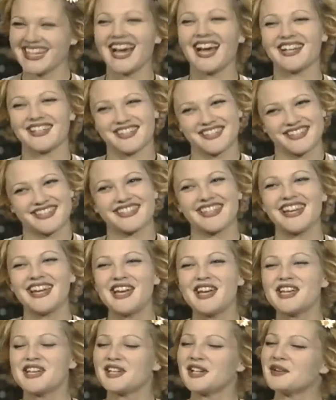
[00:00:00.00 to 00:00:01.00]
Yes.
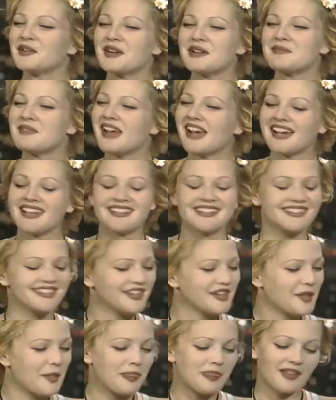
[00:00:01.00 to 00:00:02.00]
You know what, man?
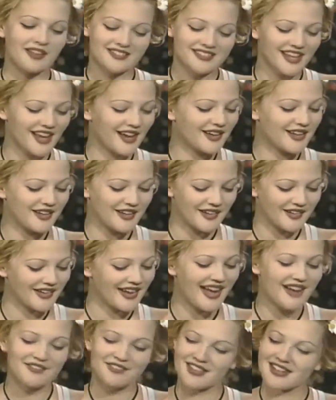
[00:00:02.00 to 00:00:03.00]
I'll tell you,
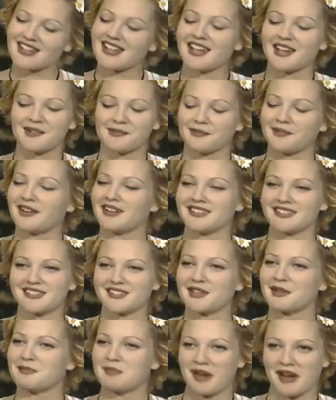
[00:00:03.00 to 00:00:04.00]
every kid wants
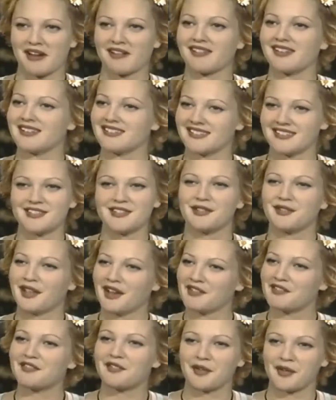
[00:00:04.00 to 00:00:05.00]
their parent to do
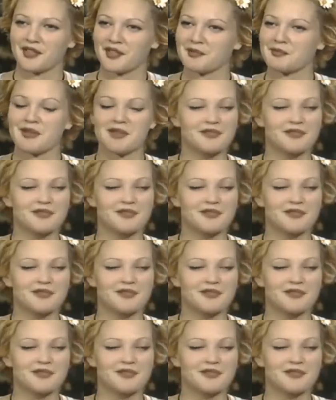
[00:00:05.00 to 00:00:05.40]
that for them,